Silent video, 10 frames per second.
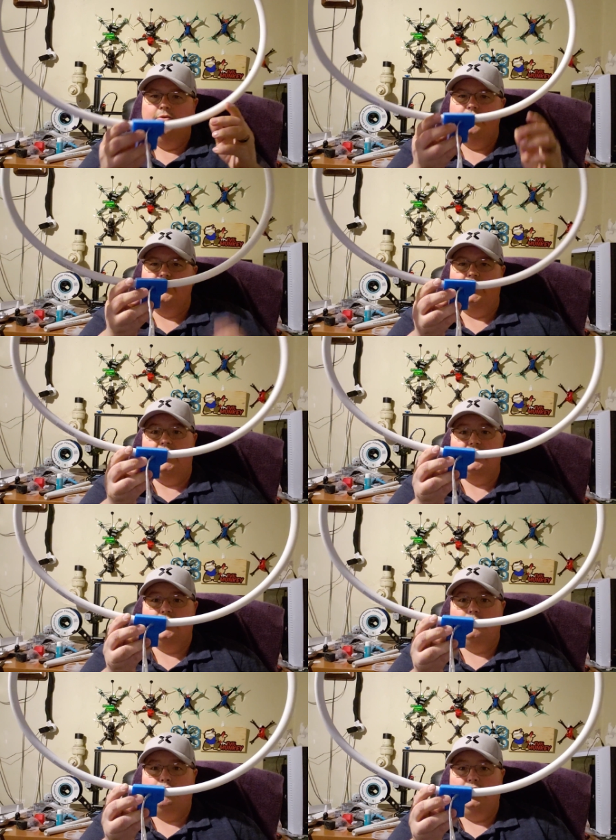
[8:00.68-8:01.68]
so
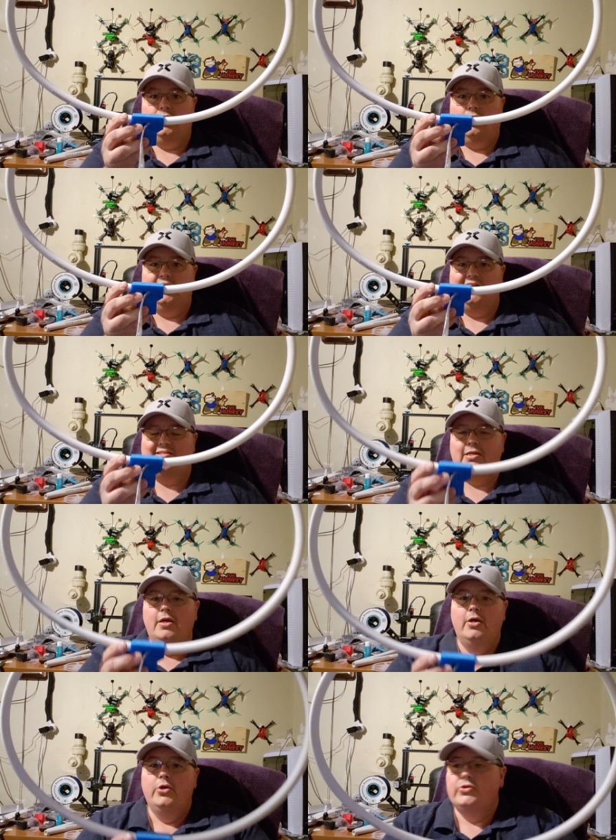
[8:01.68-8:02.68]
that's pretty darn easy.
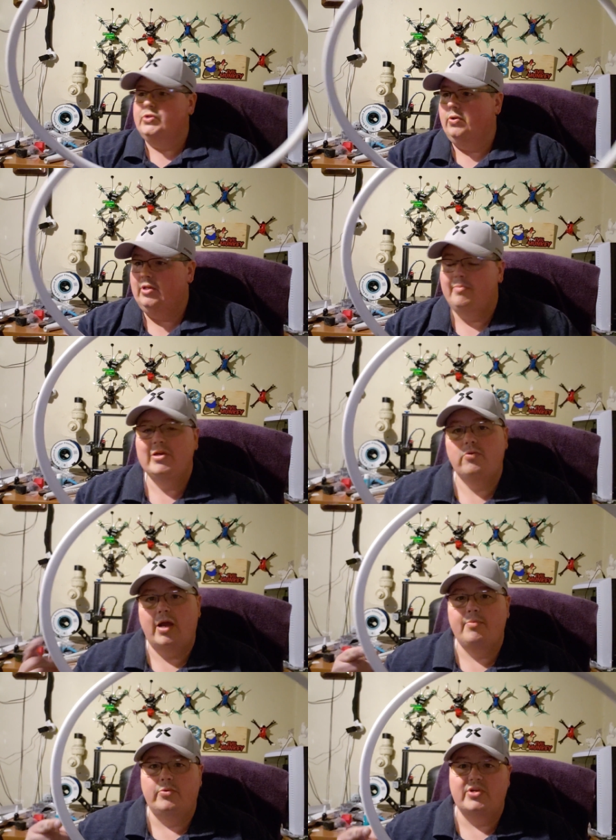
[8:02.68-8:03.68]
So let me
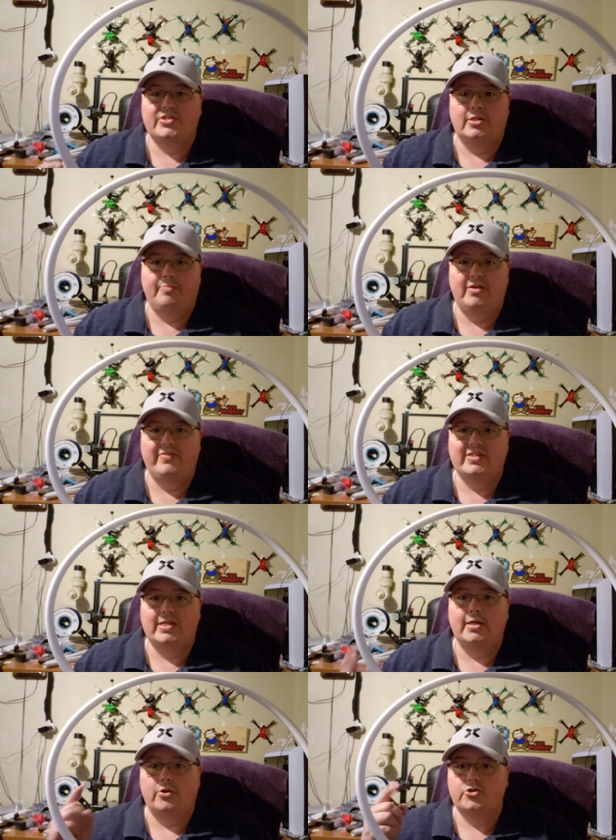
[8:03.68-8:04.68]
grab the rest of the
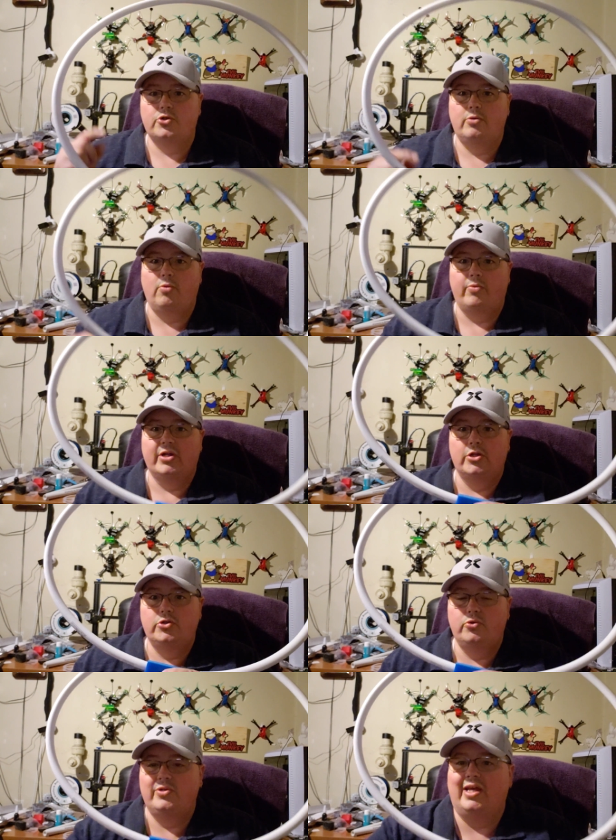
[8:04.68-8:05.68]
PVC and I'll show you what we're going to do